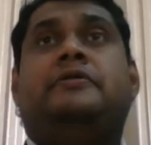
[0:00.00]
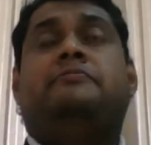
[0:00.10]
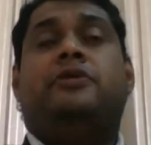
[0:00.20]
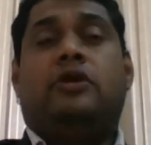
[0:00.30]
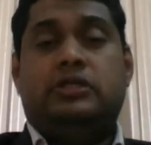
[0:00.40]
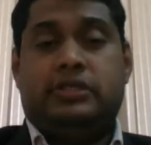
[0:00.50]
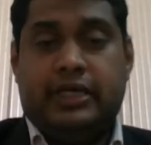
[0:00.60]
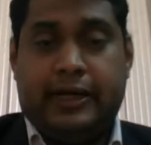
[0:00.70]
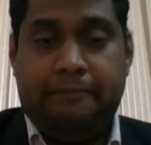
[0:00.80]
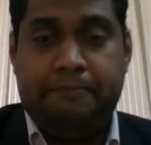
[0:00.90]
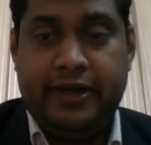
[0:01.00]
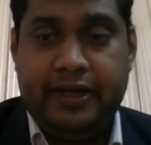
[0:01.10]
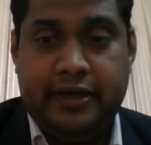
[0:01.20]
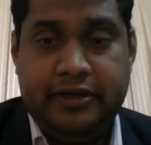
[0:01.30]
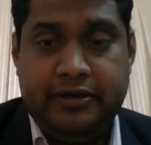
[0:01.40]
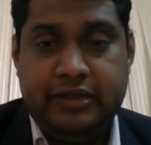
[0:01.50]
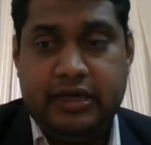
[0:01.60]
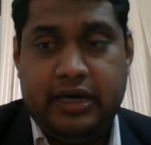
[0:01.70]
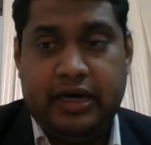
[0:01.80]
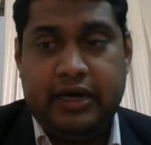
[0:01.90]
because the company
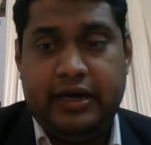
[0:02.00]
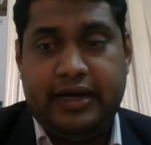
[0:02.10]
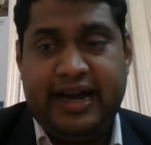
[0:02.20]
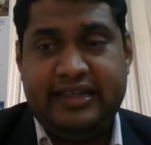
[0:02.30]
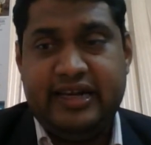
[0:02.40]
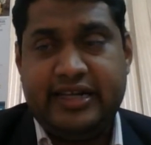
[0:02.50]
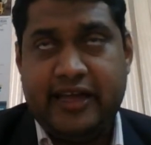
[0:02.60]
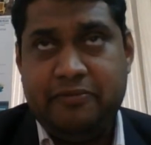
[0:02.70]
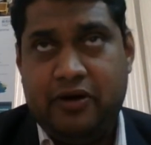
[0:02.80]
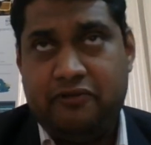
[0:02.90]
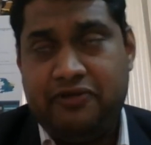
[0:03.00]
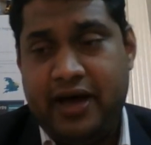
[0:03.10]
at the time of